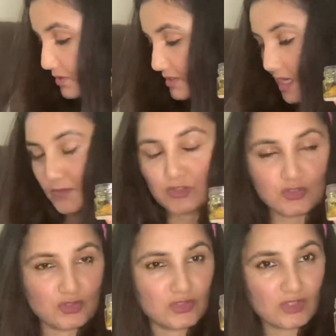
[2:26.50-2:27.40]
damage to
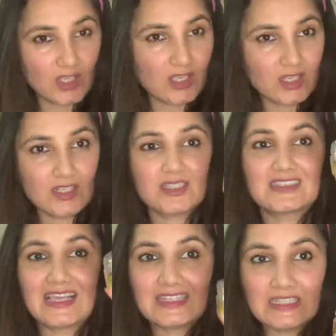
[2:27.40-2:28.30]
the skin. It is
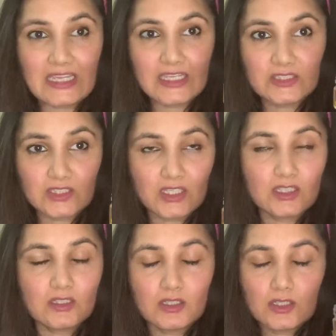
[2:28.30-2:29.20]

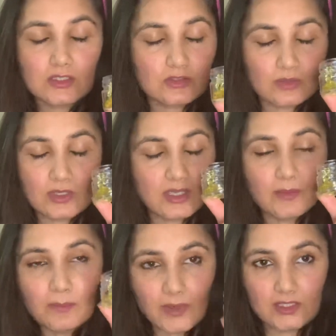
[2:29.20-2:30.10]
anti-aging. So a
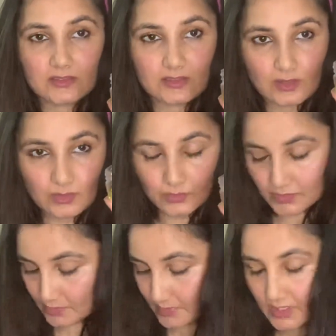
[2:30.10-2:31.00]
must.
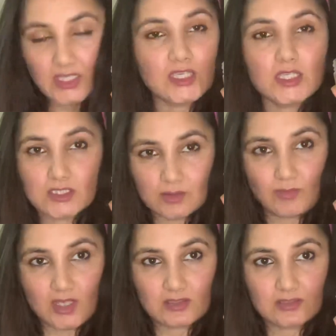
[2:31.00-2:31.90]
Vitamin E is a
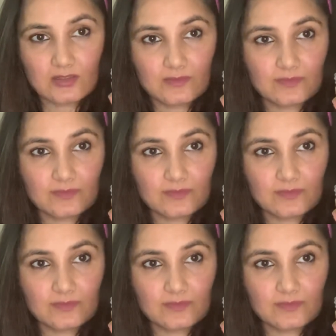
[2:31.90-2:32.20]
must.